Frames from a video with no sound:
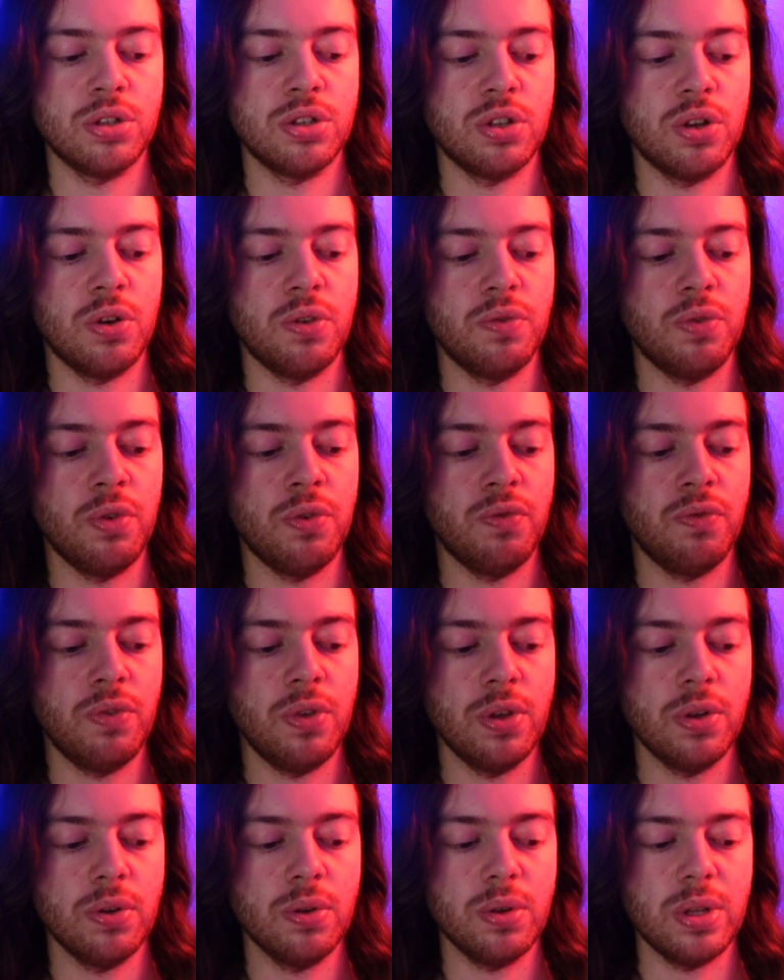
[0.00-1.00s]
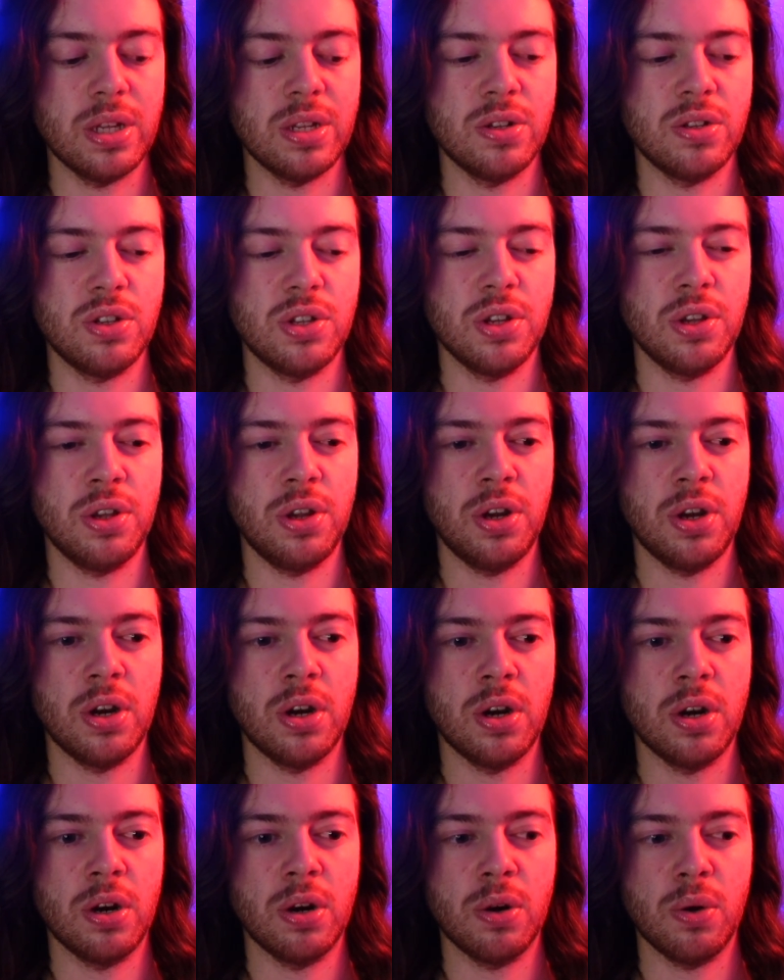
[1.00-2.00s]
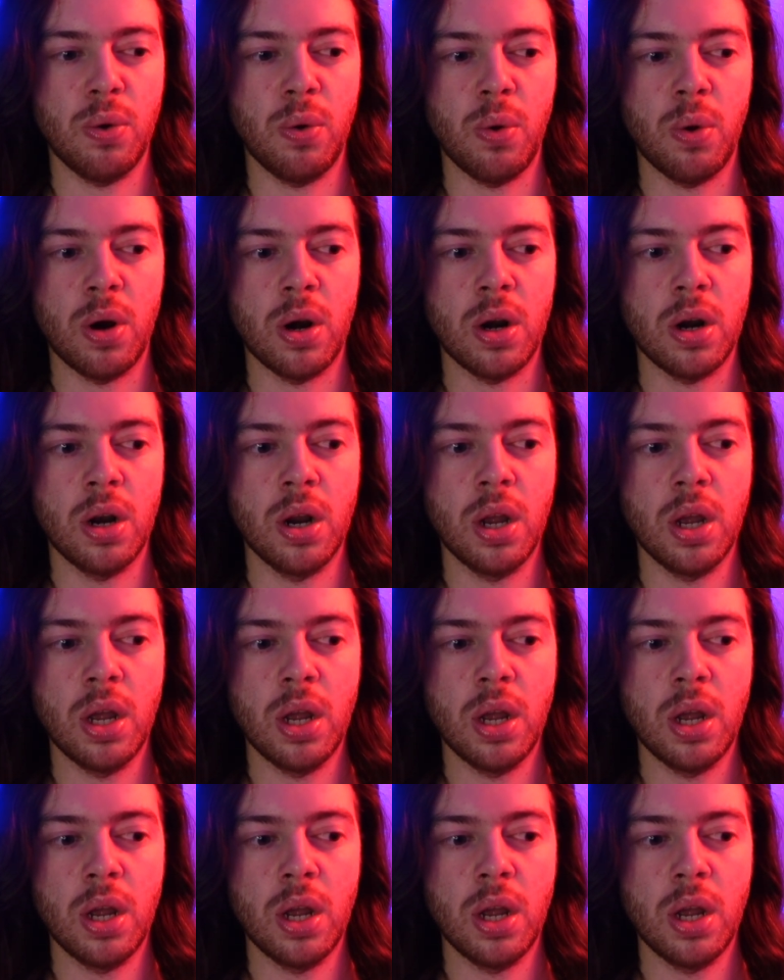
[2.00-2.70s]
so if you feel insecure or